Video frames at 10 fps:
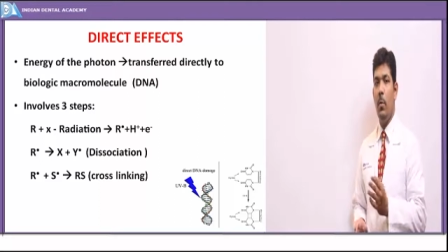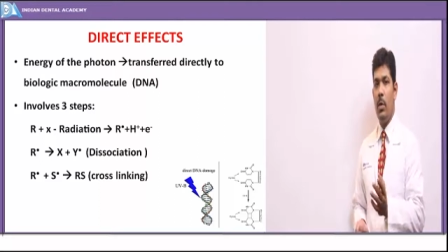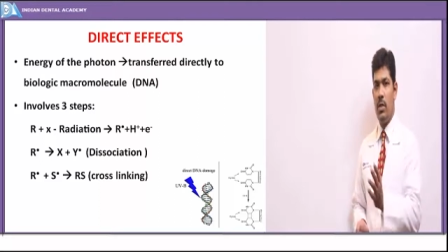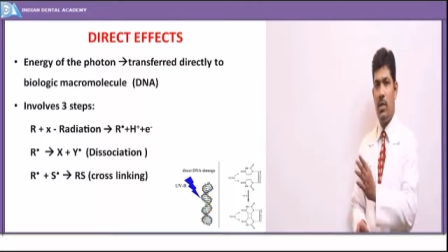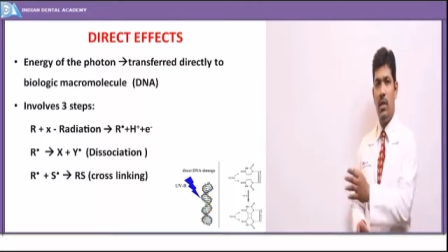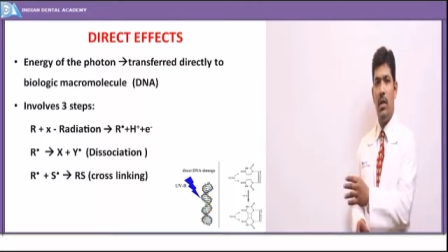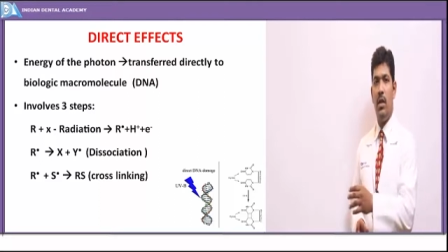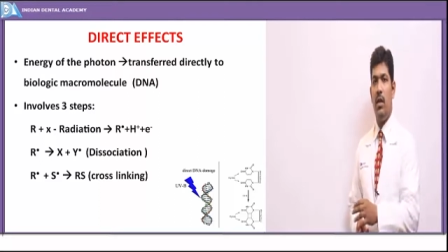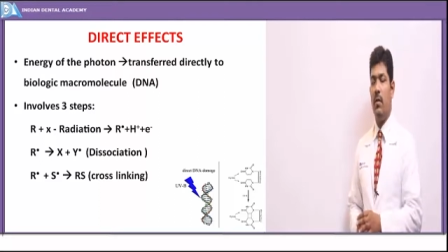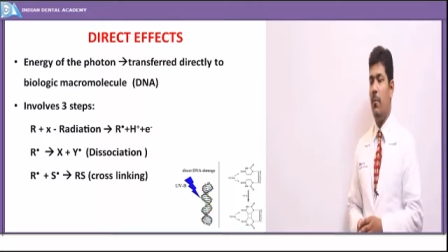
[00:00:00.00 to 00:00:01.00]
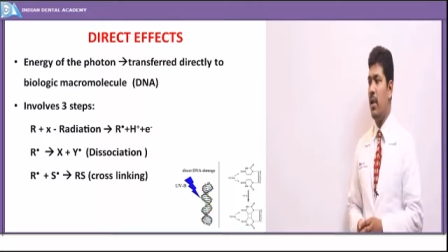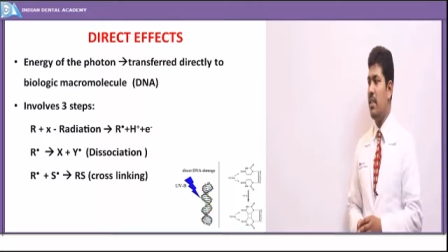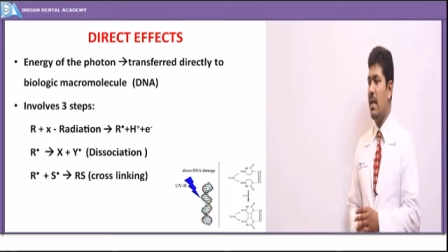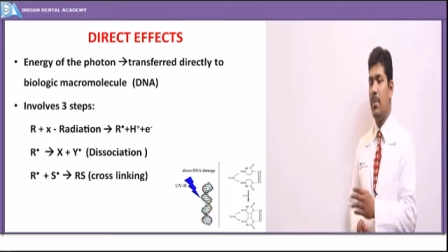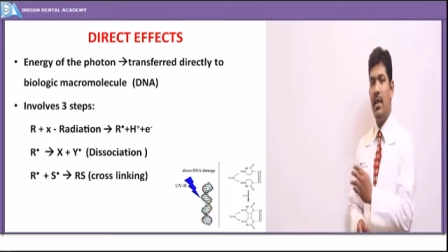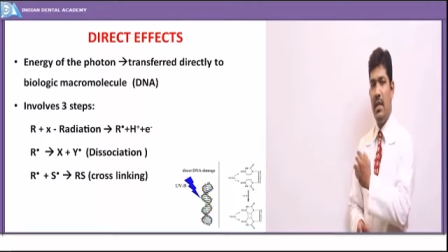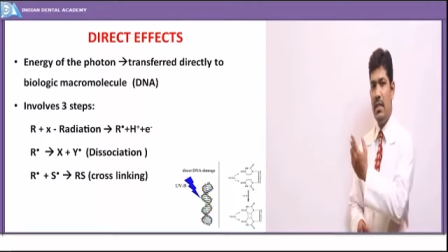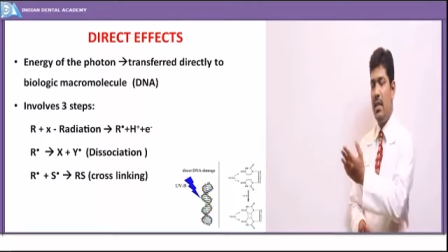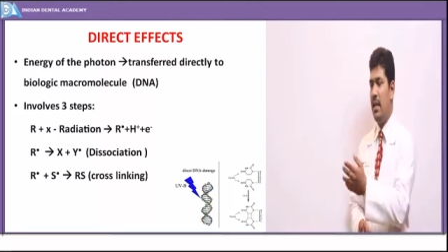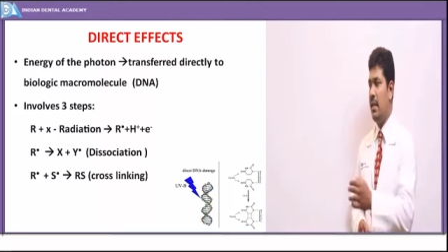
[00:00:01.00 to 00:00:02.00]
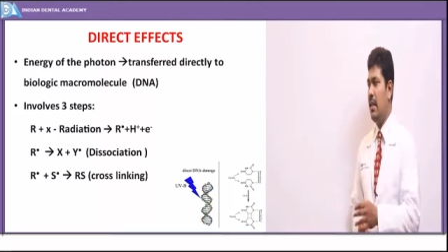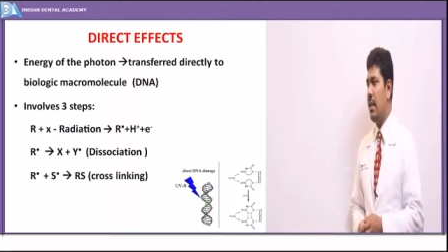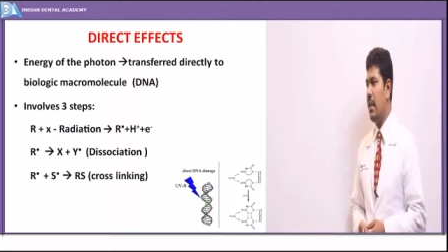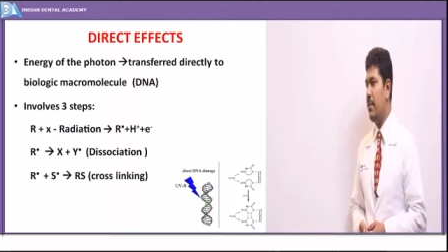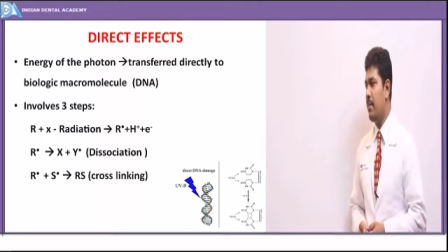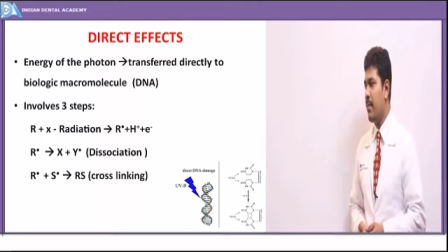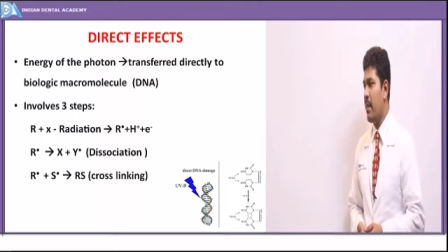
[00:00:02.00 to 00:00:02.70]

which uh, for example is a DNA.